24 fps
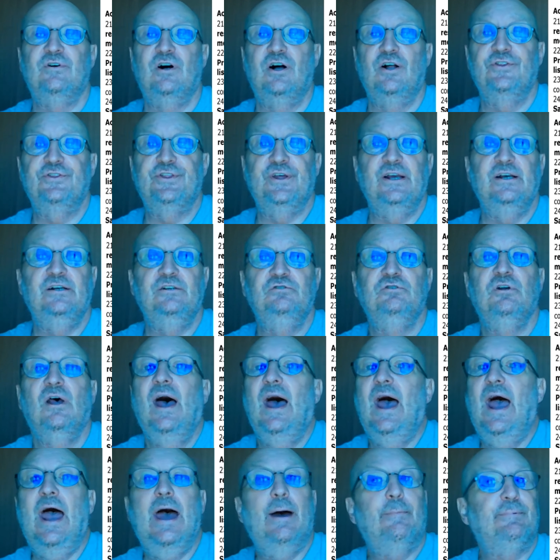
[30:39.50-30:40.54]
of all things
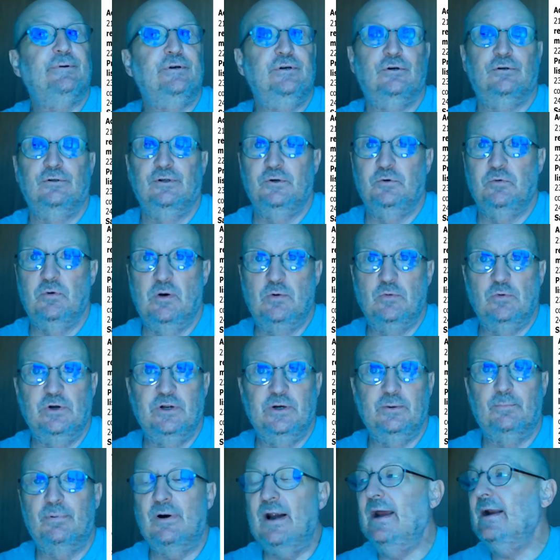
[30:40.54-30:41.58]
happened only when
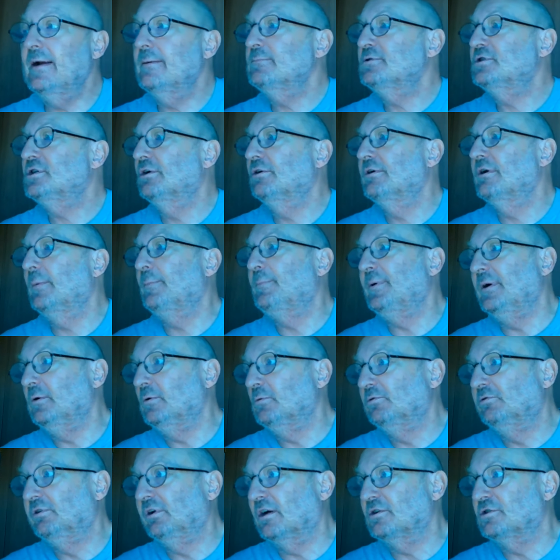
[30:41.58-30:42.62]
William Branham showed up, and
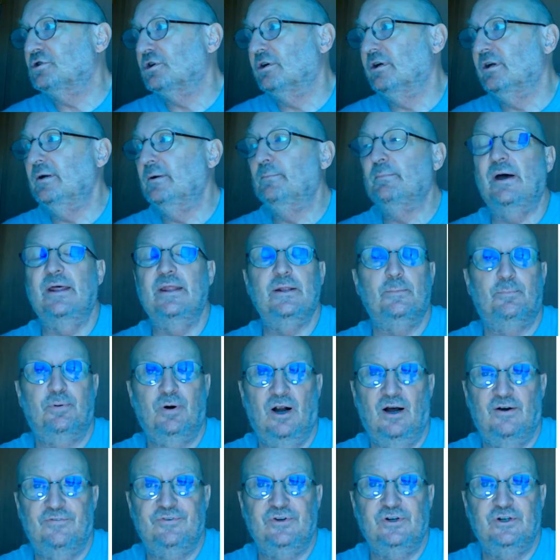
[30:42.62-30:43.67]
it was ushered in by the
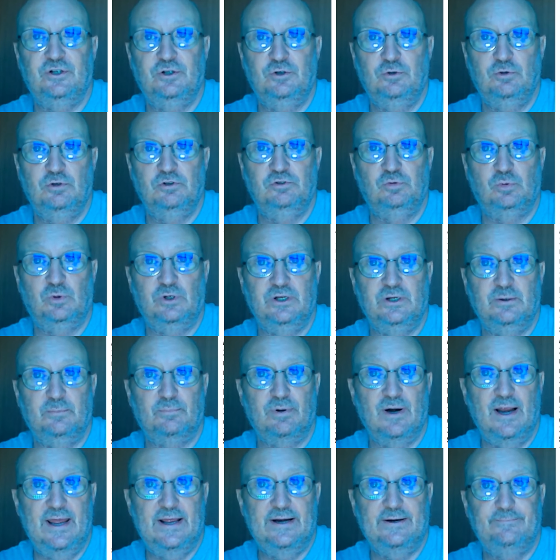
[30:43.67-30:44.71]
prophet who was
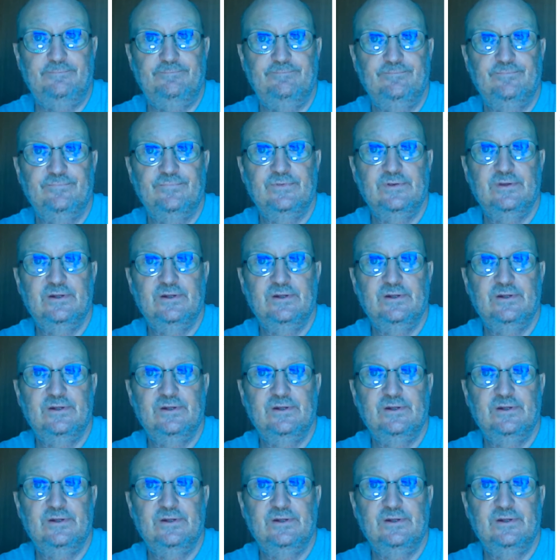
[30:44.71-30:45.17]
William Branham.